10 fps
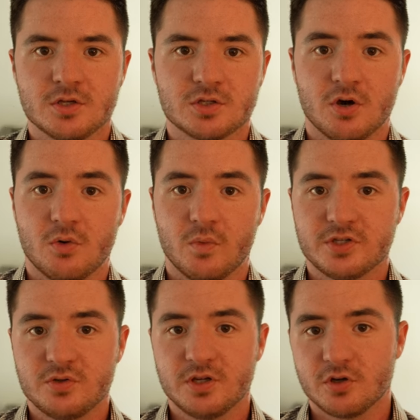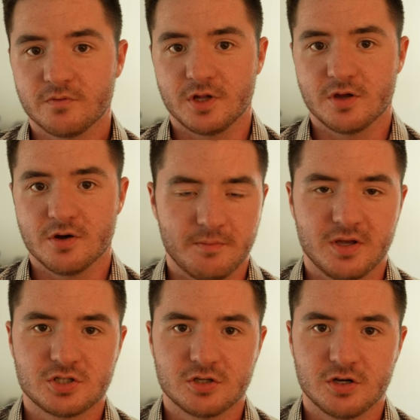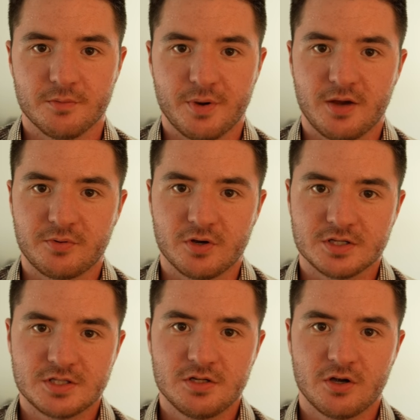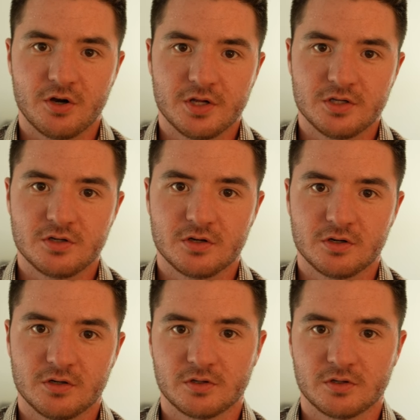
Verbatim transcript: So once you get your video, make sure to pop your SD card into your